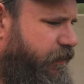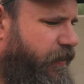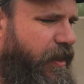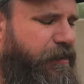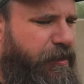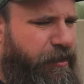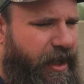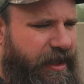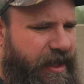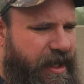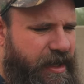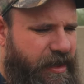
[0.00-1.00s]
for them to
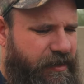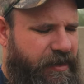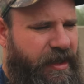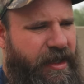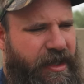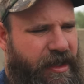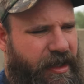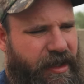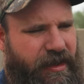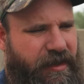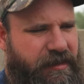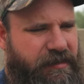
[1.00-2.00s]
break down
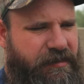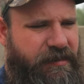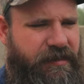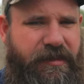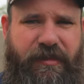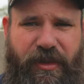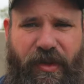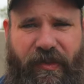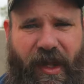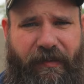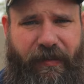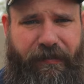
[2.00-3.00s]
and
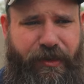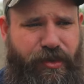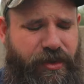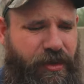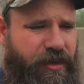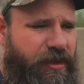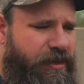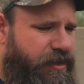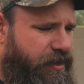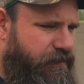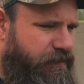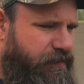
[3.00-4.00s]
use that for future
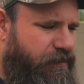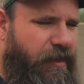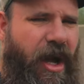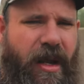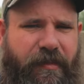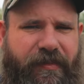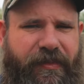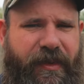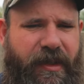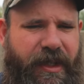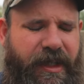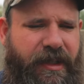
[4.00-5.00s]
bottom
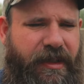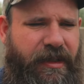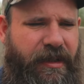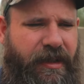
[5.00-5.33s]
filling